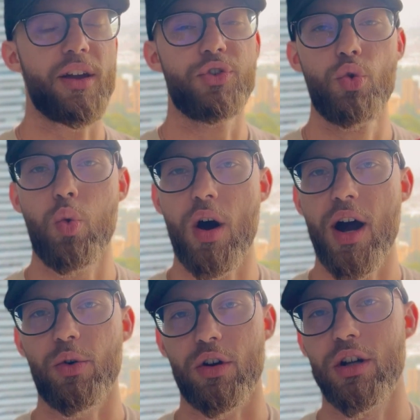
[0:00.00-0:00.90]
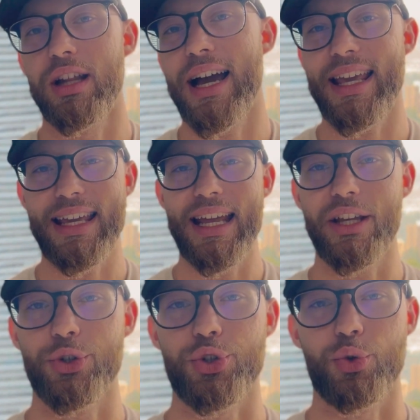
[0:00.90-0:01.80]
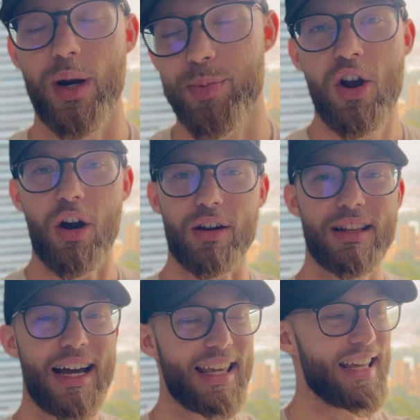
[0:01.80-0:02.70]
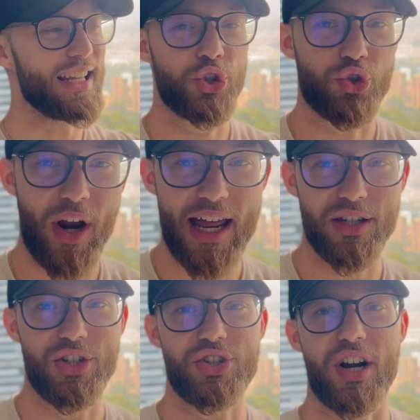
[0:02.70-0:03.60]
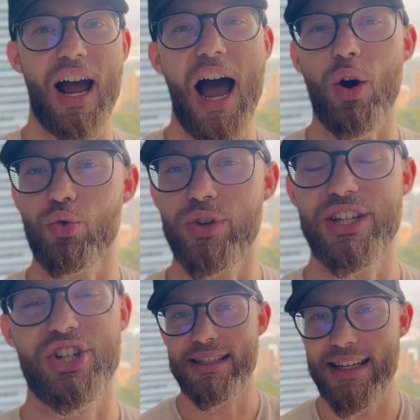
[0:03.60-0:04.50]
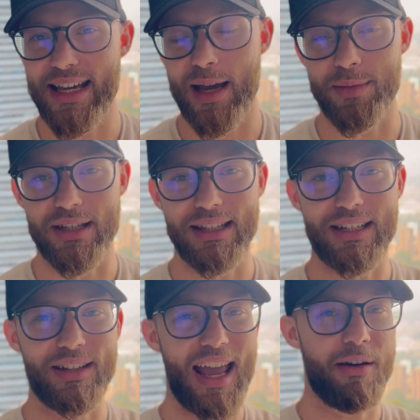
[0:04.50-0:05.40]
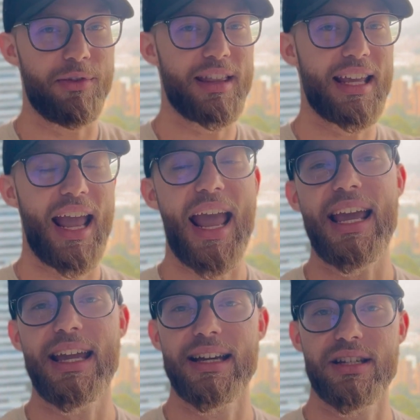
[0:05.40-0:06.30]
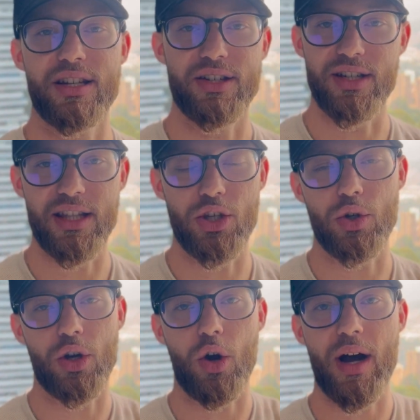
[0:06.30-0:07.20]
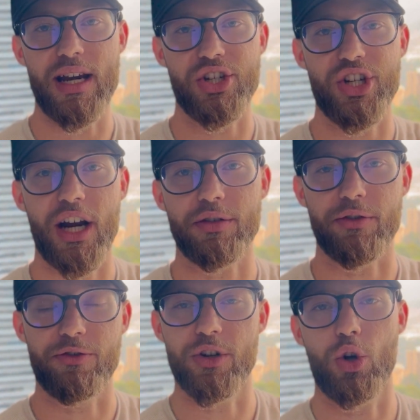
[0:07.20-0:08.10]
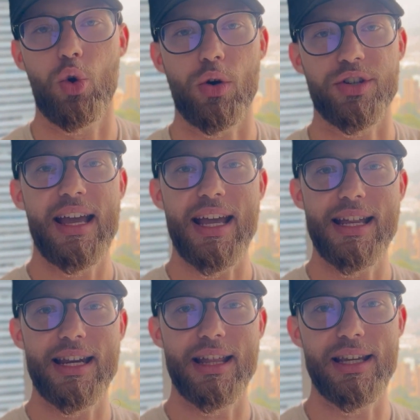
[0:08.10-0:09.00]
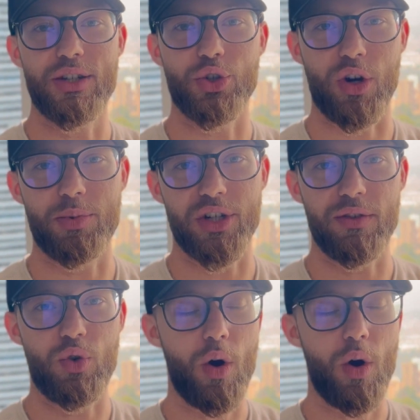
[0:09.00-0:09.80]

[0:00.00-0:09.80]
if you want our client getting scripts, our client getting strategies, our outreach, DMs, literally everything A to Z, then you can go ahead and check out the free course in the description. If